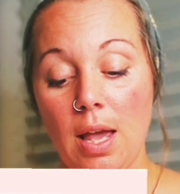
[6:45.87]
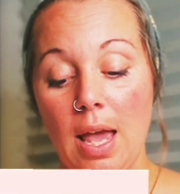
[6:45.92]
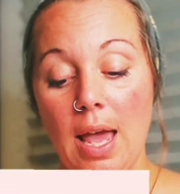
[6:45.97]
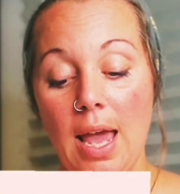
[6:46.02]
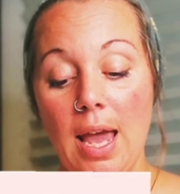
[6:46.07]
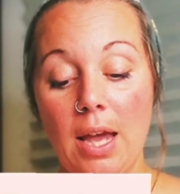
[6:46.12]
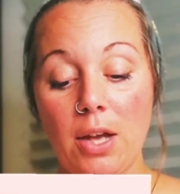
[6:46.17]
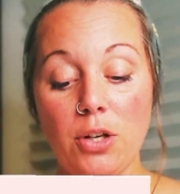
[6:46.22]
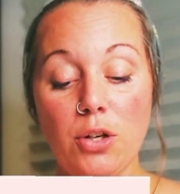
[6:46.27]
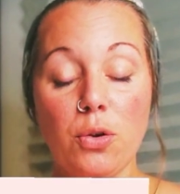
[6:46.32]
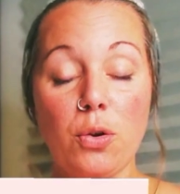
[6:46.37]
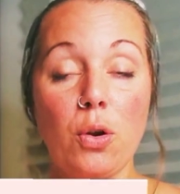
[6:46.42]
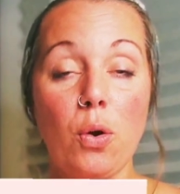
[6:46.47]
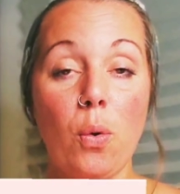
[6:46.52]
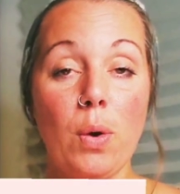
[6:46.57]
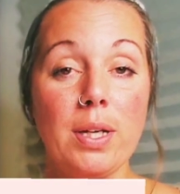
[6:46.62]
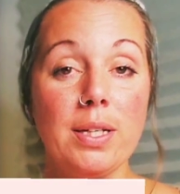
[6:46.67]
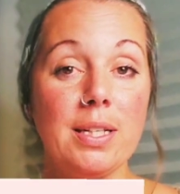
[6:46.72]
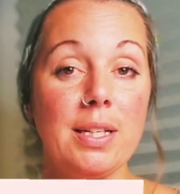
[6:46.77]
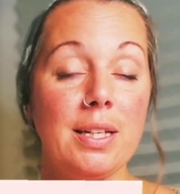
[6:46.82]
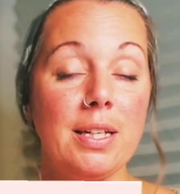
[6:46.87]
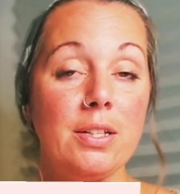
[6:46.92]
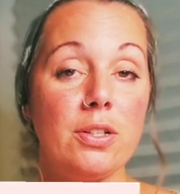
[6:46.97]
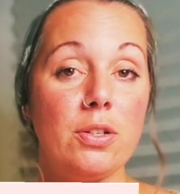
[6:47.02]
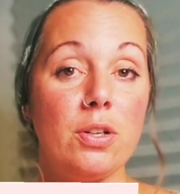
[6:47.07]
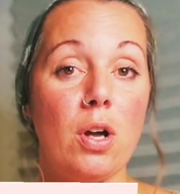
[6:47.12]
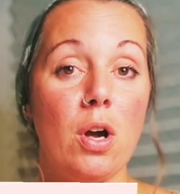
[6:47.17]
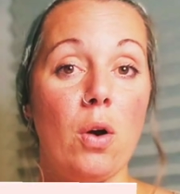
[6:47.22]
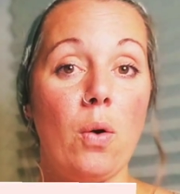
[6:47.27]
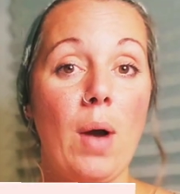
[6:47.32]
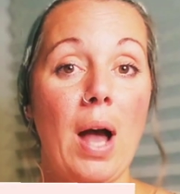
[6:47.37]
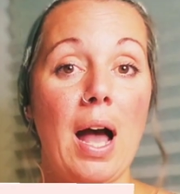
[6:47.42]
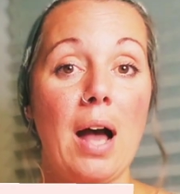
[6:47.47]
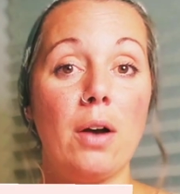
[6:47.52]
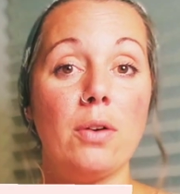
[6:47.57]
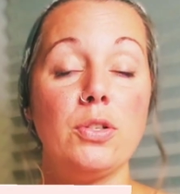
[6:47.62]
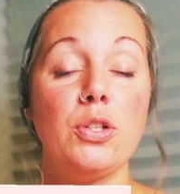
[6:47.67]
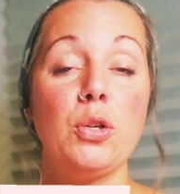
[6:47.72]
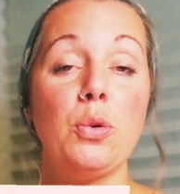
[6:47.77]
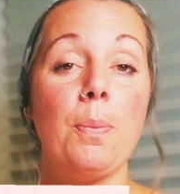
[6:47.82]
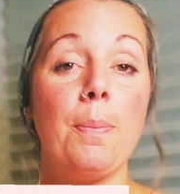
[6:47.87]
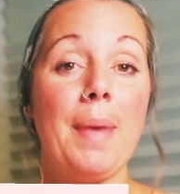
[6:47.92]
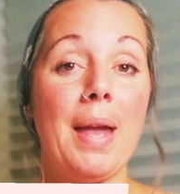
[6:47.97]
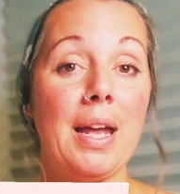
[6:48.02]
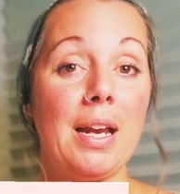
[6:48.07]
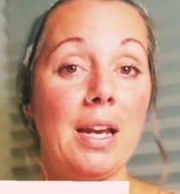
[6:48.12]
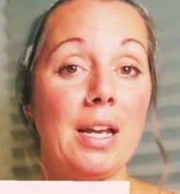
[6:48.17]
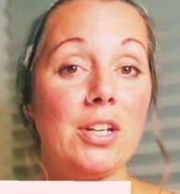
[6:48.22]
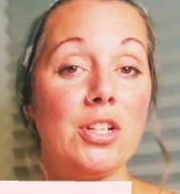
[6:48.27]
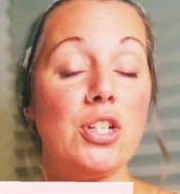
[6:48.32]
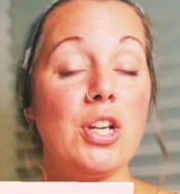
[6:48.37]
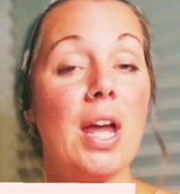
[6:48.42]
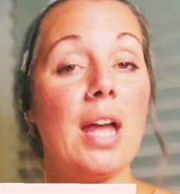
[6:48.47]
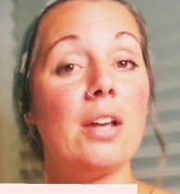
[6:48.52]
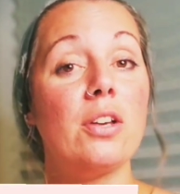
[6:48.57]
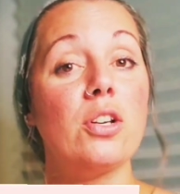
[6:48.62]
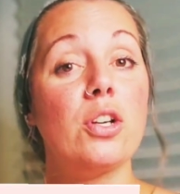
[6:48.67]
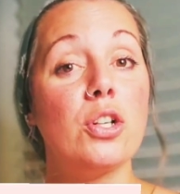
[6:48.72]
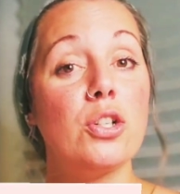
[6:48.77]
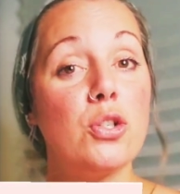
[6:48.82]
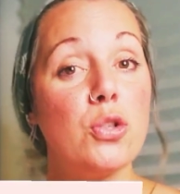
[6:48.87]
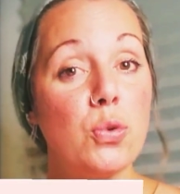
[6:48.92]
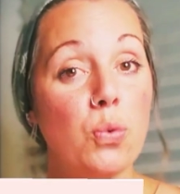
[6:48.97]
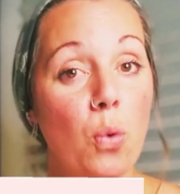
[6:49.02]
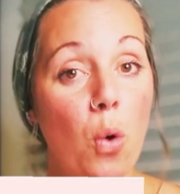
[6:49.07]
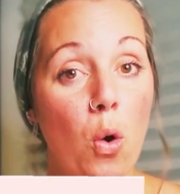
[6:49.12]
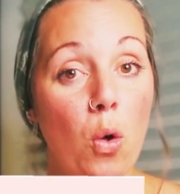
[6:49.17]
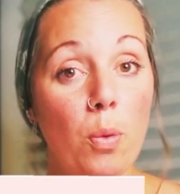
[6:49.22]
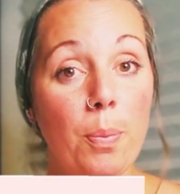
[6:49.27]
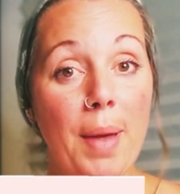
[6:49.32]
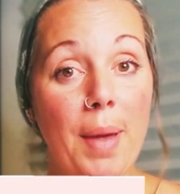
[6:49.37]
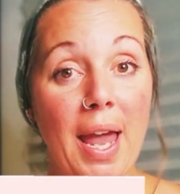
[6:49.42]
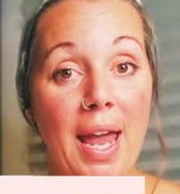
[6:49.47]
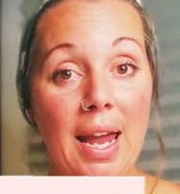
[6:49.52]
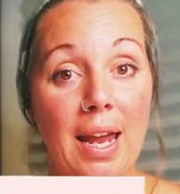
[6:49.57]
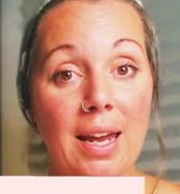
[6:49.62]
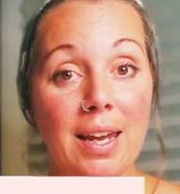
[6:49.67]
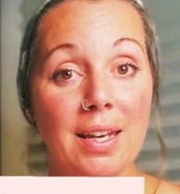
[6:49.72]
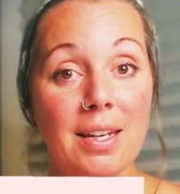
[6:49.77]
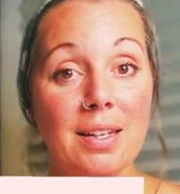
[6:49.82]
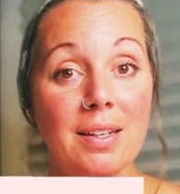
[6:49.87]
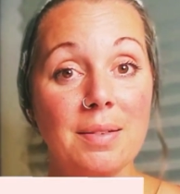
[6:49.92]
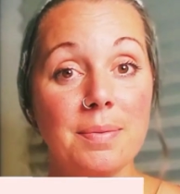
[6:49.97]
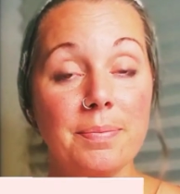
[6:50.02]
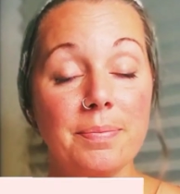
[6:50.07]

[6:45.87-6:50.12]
And you're going to need to know how to manage and control pain.